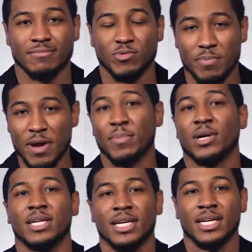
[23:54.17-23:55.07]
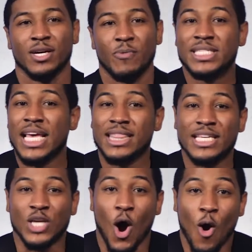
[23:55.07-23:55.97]
Remember, we said
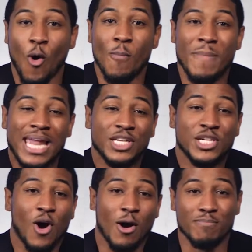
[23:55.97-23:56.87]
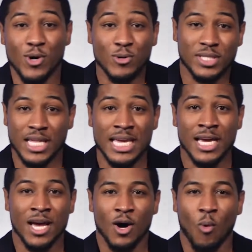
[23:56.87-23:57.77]
this whole managing our moods thing
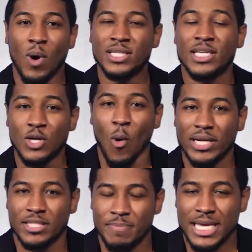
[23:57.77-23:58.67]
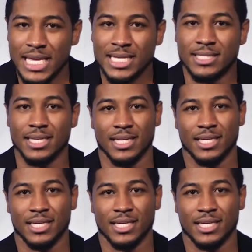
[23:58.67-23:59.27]
wasn't going to be easy.